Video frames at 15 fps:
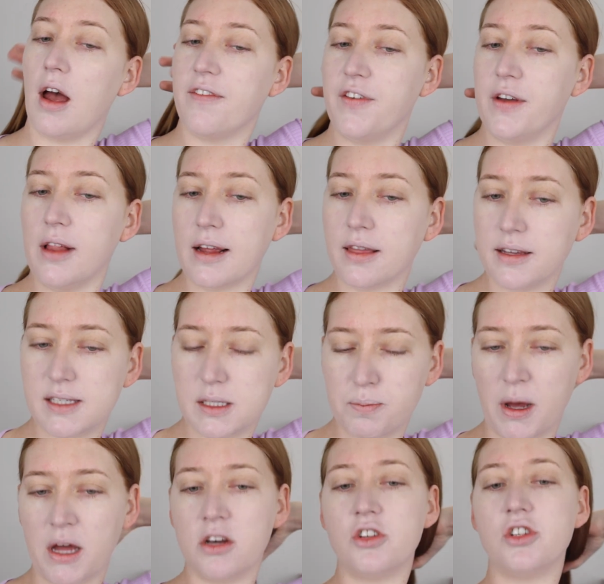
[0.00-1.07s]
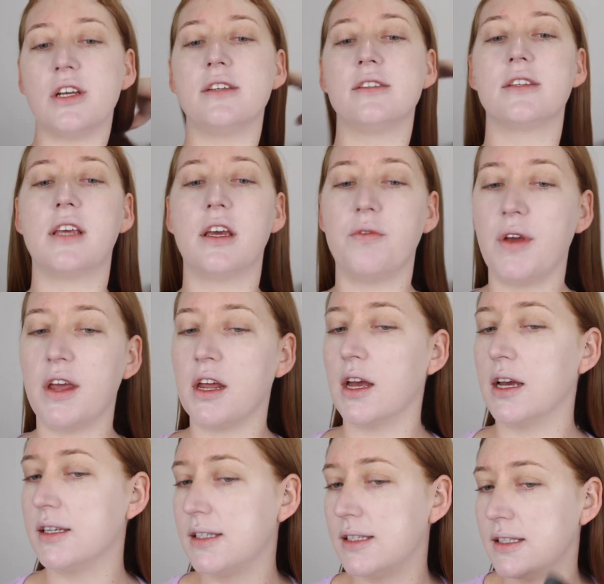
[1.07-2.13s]
I feel like the sponge is giving
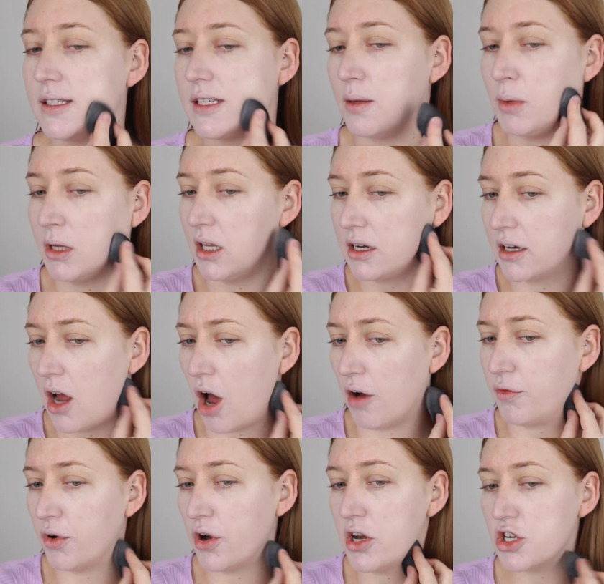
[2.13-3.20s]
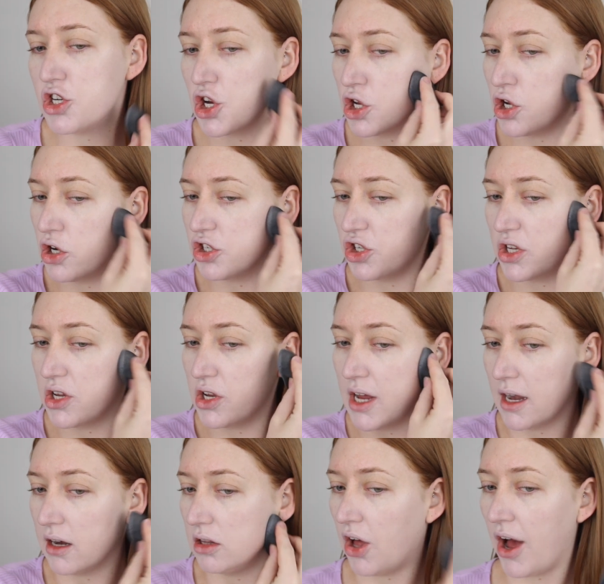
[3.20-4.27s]
a similar coverage. Usually you
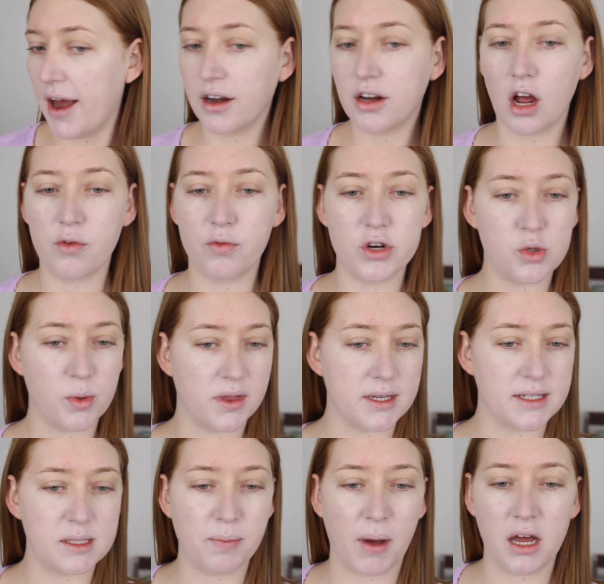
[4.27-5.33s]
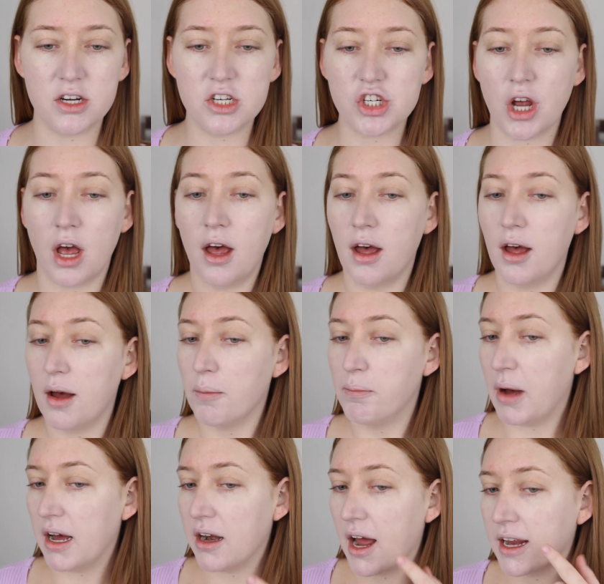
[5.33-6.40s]
get a lighter coverage with the sponge,
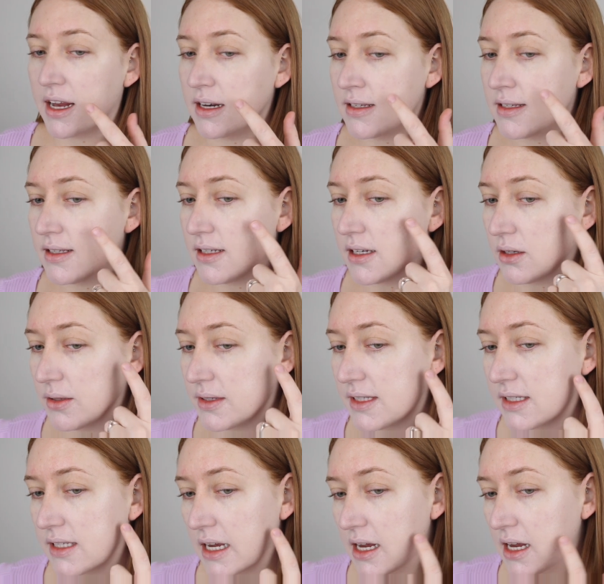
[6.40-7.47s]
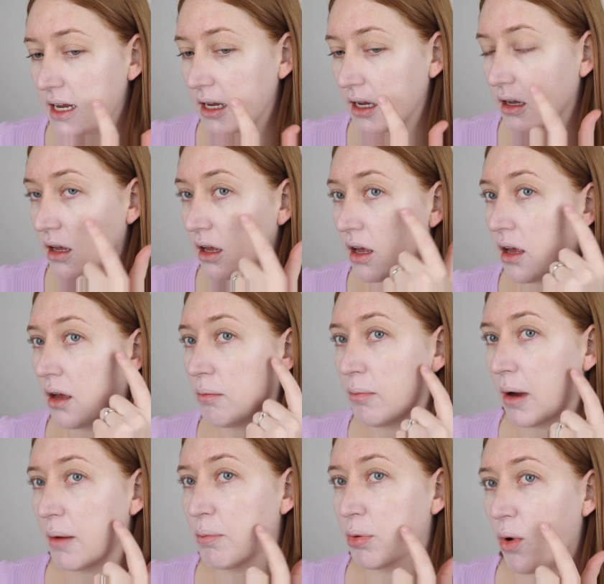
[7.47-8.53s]
but I can still see
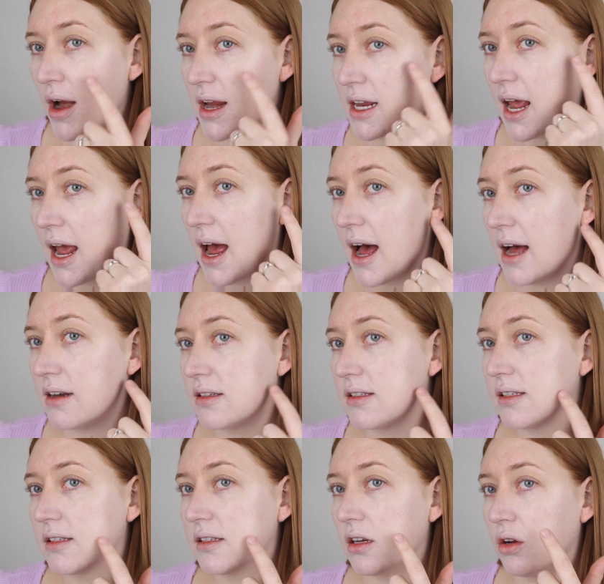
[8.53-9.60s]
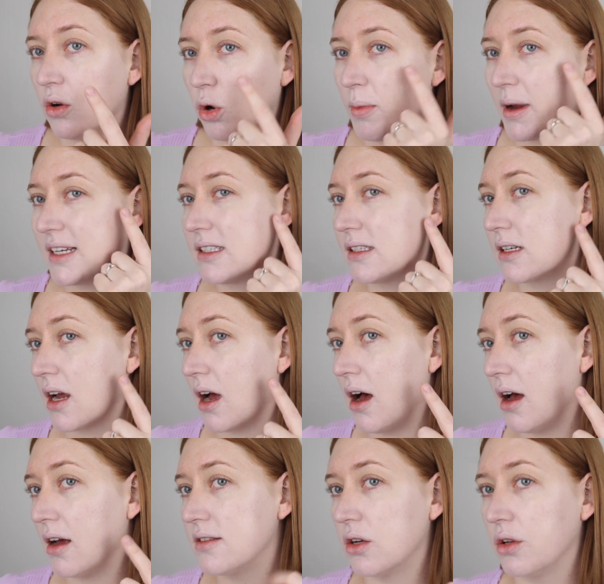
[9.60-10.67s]
my breakouts or my
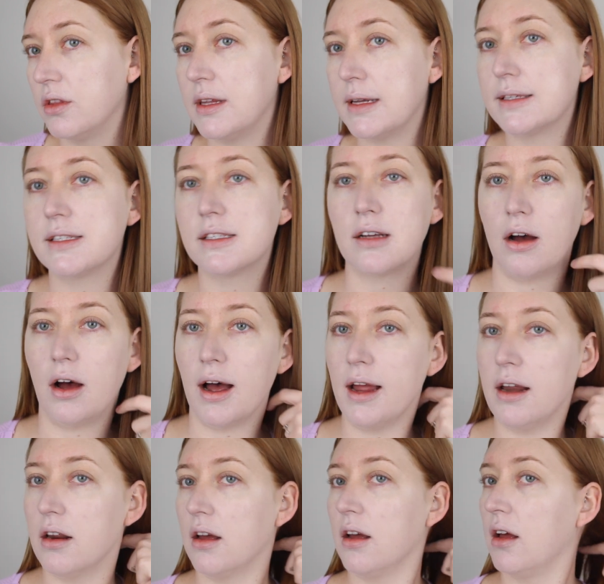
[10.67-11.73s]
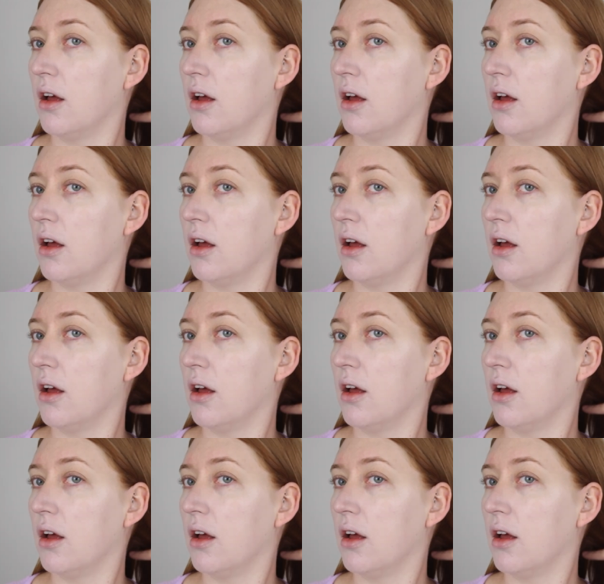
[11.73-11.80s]
scars on this side.